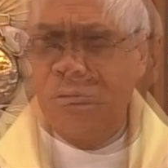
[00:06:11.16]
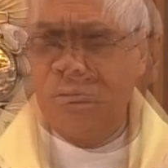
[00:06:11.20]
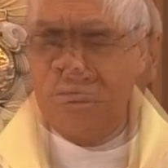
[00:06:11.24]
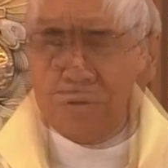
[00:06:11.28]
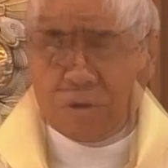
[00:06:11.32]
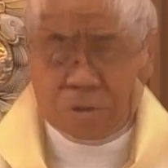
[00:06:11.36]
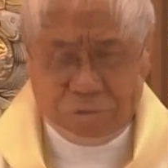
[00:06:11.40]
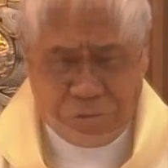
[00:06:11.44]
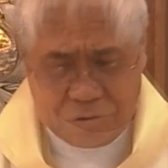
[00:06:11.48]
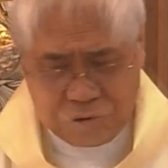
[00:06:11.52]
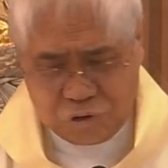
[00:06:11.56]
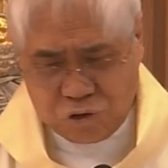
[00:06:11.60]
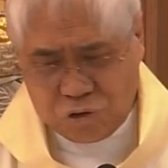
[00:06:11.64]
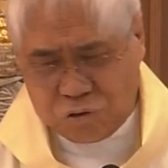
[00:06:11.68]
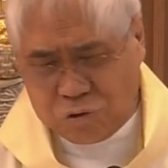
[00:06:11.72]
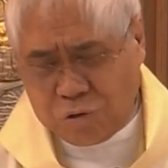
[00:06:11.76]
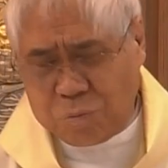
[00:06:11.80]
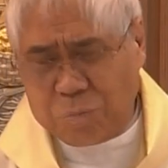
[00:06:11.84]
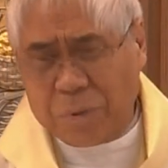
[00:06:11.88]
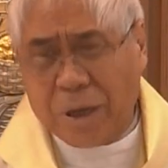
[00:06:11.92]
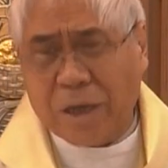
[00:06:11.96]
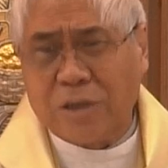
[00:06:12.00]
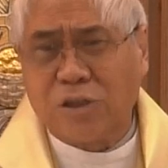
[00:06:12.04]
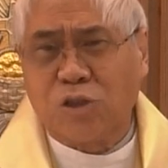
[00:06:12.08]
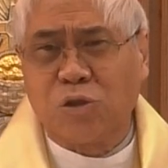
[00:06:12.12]
and
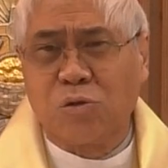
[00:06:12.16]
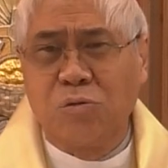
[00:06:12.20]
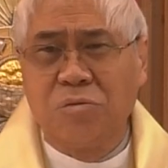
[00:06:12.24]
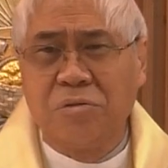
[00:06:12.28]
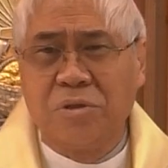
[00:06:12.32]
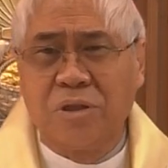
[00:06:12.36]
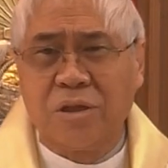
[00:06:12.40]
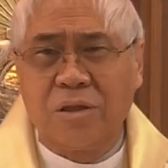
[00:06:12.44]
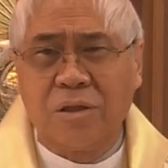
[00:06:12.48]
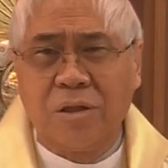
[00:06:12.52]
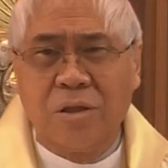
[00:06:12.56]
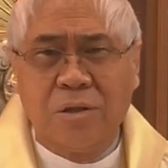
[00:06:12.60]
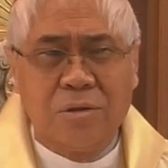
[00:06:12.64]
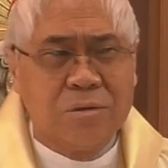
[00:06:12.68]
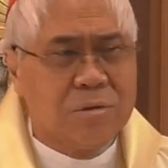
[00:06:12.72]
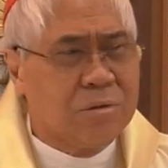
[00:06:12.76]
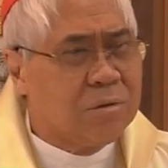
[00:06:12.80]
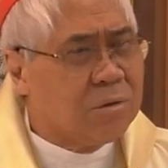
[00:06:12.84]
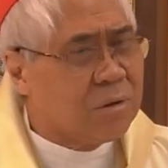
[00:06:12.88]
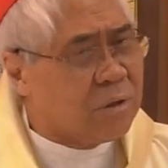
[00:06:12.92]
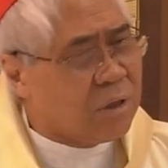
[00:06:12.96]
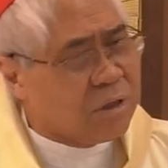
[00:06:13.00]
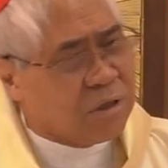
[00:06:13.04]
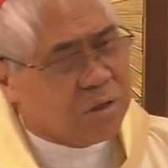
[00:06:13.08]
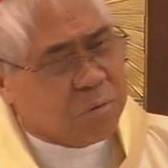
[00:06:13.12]
should be excluded.
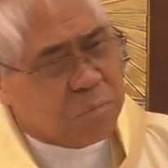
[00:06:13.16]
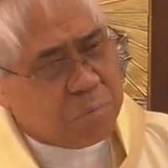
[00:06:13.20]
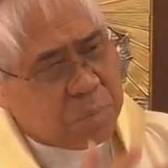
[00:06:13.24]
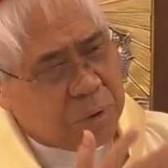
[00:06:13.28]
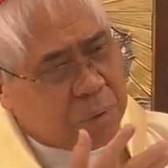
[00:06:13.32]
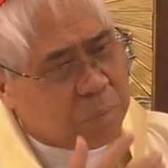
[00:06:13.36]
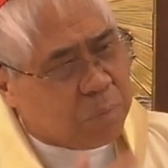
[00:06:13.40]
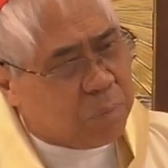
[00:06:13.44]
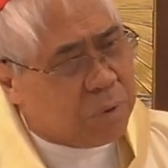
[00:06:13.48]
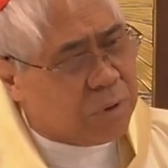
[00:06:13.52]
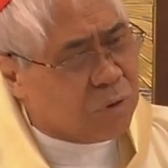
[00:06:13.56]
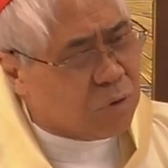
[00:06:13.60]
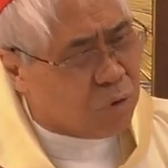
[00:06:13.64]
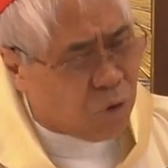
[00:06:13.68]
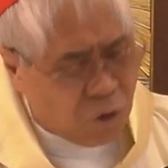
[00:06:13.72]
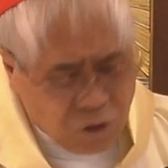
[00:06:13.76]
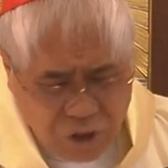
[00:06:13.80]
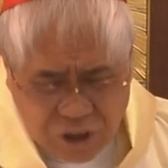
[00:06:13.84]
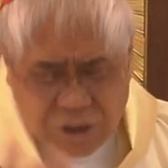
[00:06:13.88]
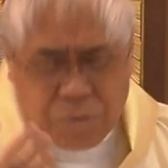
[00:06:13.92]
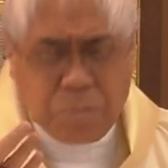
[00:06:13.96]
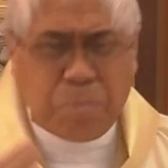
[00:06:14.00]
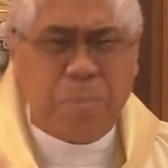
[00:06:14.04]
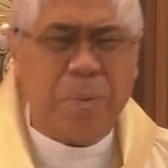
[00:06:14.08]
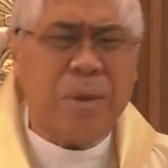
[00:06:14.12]
Other people
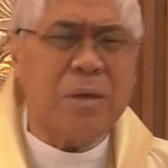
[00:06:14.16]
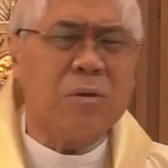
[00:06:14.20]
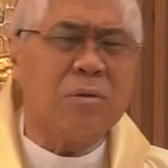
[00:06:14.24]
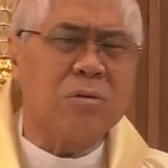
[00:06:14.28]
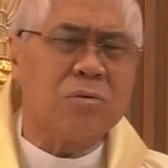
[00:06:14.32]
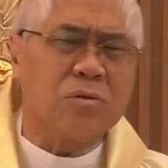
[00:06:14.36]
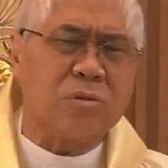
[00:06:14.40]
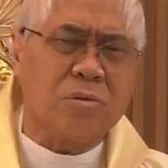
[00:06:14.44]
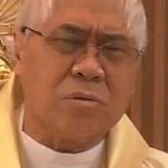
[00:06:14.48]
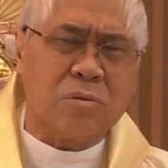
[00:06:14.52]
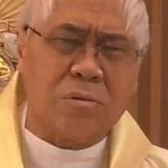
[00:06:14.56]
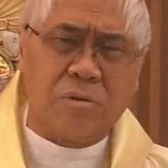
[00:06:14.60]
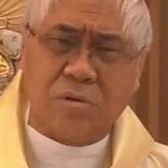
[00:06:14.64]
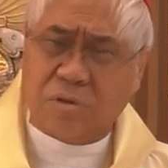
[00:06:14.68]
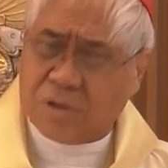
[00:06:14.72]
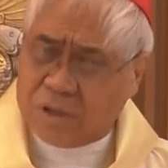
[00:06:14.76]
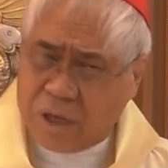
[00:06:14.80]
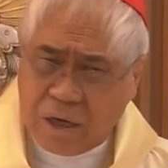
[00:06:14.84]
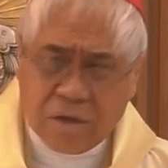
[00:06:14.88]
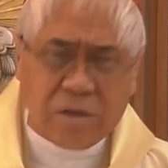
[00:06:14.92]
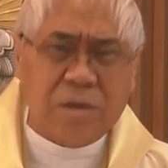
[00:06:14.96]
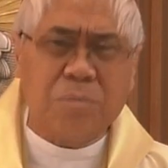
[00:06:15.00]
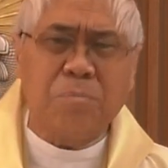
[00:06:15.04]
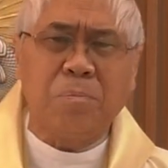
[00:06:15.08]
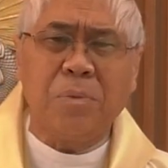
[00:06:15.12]
gossiping also,
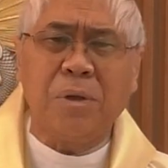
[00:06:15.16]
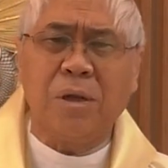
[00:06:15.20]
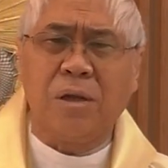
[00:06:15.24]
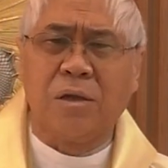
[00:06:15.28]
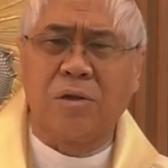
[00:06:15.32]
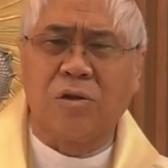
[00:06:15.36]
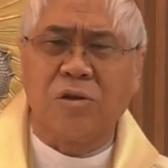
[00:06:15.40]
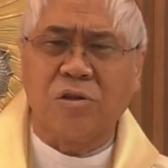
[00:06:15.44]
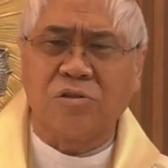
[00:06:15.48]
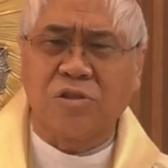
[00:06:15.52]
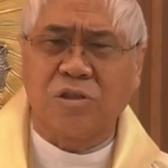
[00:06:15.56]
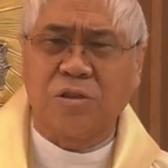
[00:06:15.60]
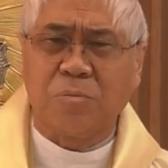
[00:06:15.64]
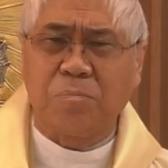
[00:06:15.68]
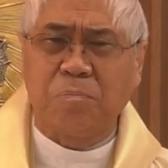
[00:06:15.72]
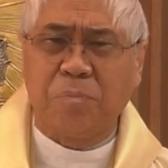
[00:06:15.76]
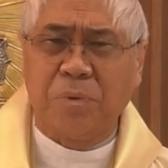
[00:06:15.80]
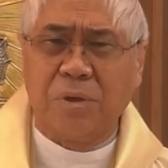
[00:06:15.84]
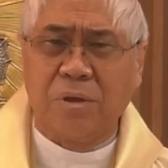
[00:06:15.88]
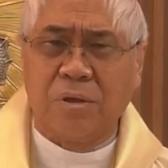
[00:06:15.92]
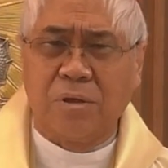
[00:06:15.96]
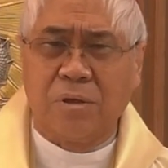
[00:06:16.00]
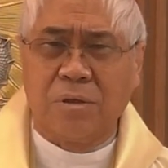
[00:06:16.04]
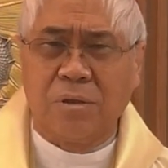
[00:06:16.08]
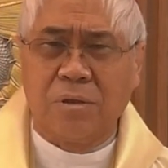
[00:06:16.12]
terrible
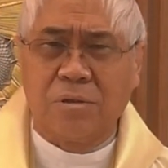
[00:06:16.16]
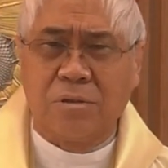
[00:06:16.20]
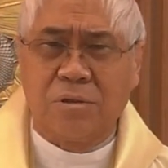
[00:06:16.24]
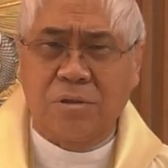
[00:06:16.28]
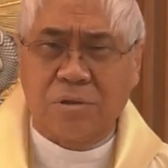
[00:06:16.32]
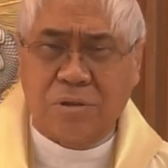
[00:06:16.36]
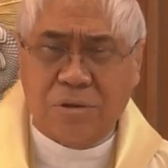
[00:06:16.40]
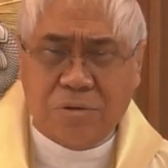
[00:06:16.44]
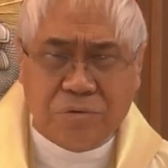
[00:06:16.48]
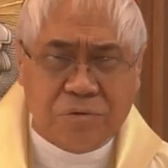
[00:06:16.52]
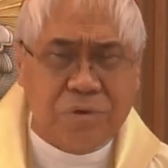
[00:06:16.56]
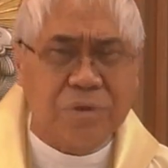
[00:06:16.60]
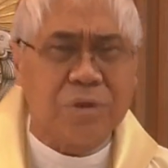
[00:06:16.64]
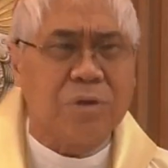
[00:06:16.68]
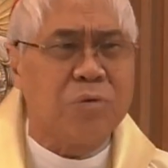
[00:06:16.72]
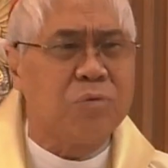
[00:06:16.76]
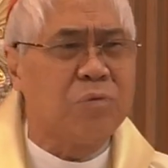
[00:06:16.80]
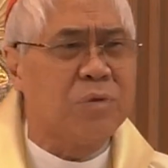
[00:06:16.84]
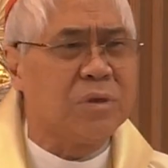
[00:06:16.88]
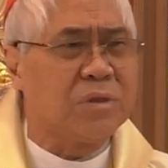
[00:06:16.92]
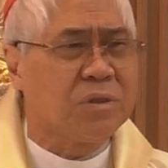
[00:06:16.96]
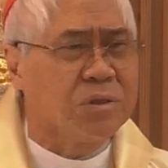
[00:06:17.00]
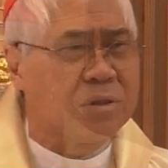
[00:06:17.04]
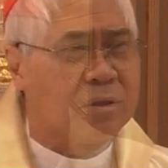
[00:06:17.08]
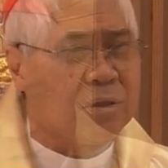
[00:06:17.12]
gossiping. It's even the
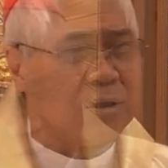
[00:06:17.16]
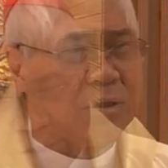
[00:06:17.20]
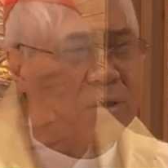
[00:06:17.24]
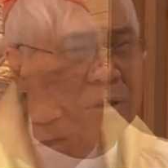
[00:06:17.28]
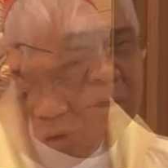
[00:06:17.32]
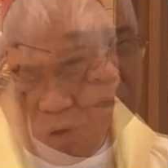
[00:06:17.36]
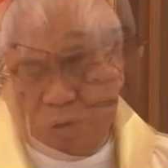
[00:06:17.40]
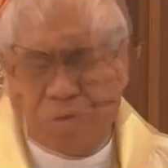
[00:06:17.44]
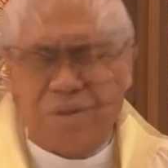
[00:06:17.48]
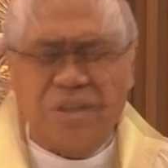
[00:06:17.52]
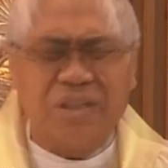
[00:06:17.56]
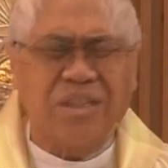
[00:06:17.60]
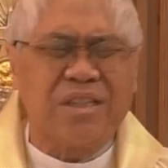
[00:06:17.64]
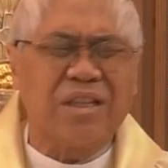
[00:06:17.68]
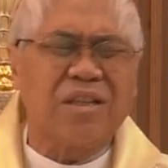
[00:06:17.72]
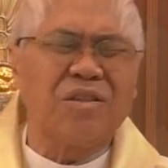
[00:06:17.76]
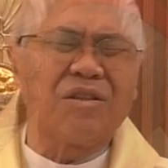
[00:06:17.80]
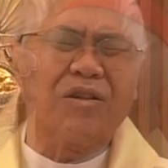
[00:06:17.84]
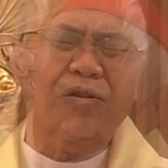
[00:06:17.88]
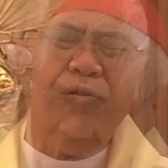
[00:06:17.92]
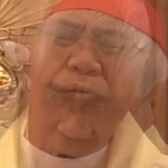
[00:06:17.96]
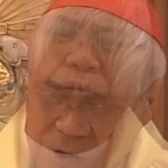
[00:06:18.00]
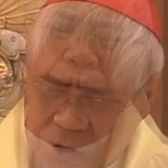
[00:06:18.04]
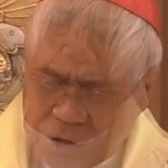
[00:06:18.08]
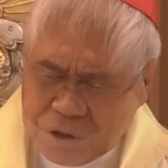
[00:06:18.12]
worst sin. So it's a
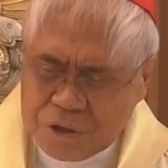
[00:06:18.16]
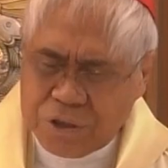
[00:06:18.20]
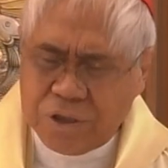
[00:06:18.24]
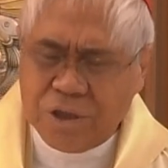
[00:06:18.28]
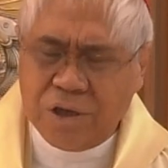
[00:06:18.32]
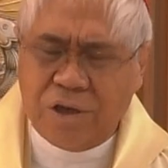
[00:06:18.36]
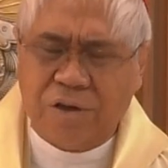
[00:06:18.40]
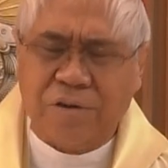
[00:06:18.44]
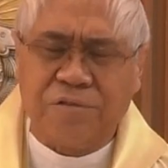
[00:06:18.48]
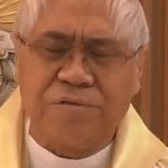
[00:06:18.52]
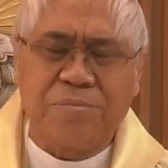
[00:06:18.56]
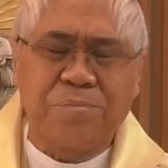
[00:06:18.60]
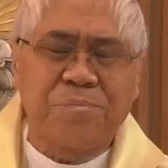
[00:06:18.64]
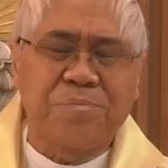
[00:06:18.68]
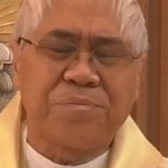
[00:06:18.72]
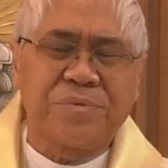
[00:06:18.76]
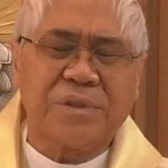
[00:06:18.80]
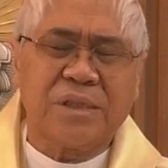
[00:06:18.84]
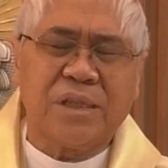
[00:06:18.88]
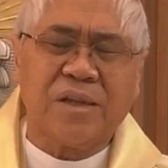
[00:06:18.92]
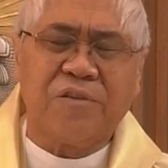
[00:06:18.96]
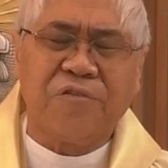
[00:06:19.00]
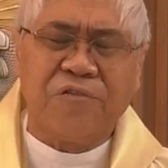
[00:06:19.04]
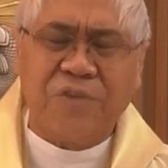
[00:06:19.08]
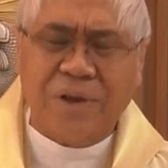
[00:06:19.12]
question of
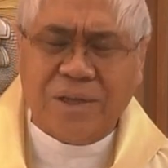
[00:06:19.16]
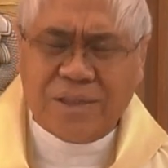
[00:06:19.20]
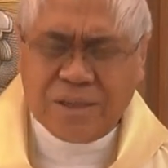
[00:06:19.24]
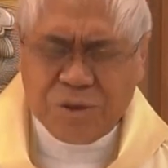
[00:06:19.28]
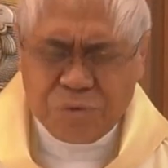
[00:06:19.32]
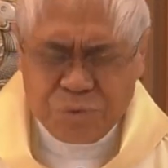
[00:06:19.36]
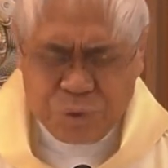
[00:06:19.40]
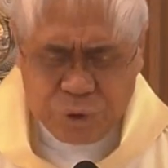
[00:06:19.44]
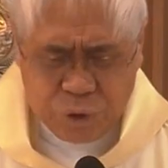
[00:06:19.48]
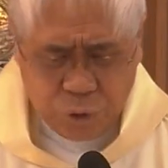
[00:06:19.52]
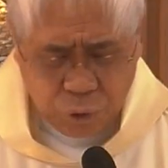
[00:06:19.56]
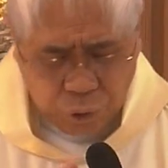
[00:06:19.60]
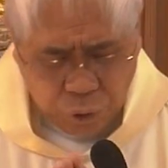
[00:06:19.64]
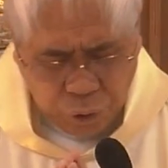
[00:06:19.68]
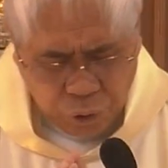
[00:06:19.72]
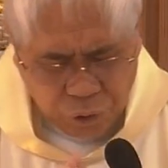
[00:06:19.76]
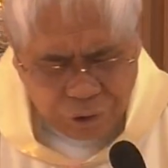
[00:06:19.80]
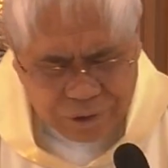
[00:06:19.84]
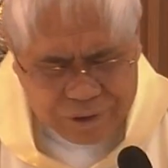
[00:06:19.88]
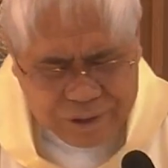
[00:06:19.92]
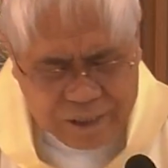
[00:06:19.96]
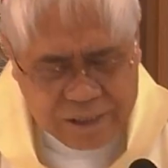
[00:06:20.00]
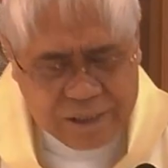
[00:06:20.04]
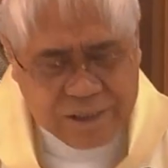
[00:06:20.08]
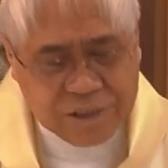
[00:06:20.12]
the fact that we
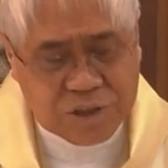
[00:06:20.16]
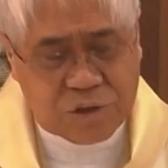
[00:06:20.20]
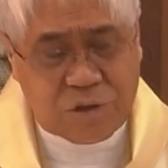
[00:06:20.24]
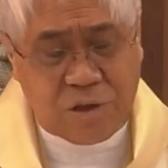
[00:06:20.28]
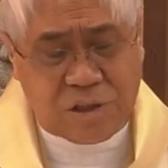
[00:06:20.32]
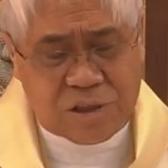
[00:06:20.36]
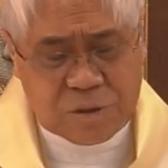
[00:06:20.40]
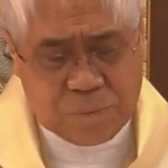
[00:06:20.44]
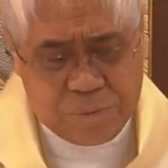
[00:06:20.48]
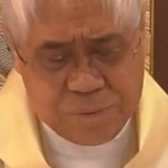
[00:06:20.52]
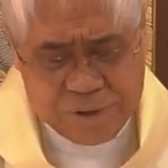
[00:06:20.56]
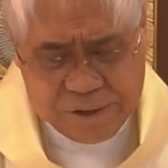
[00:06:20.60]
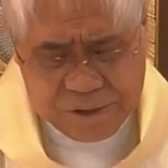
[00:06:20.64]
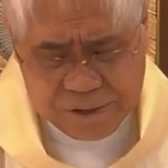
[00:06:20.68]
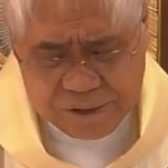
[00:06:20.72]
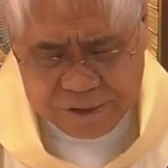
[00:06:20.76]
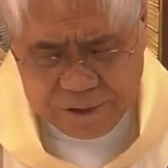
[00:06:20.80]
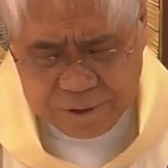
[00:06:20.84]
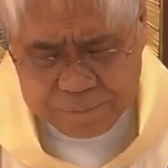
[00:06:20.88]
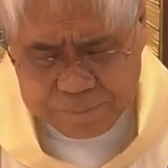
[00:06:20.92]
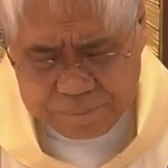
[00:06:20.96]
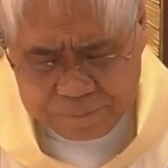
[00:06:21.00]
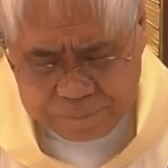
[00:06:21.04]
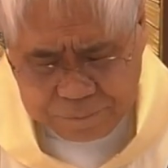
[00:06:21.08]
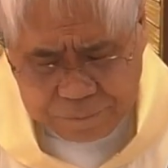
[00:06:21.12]
all need God's
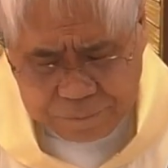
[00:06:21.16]
mercy.